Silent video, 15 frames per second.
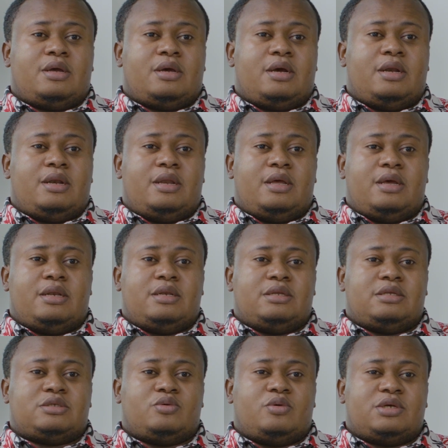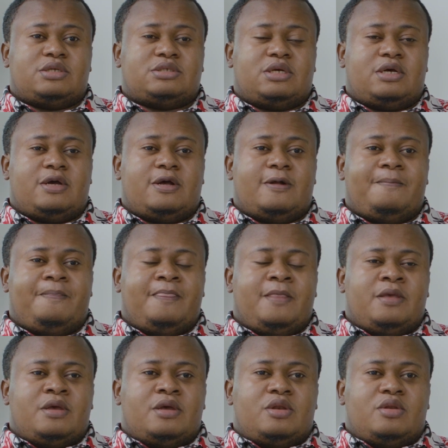And then it was
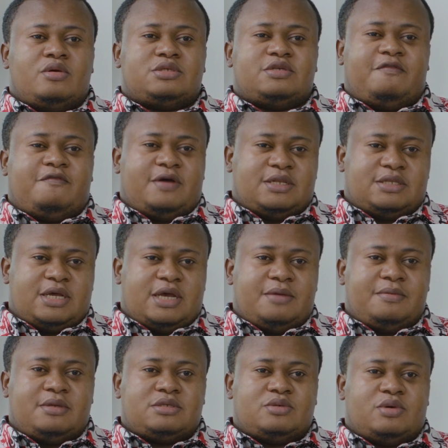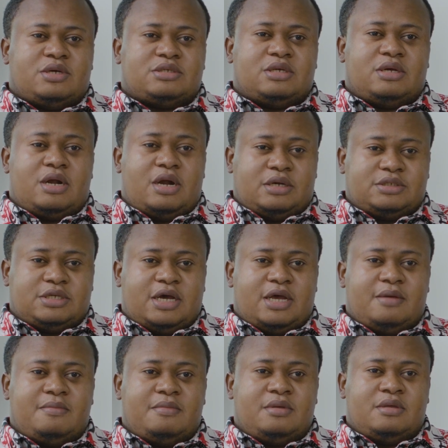not a fun time, it was a hard
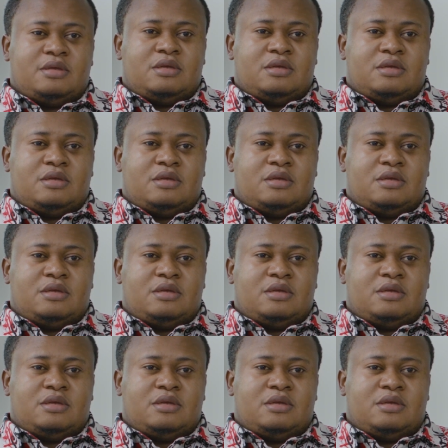time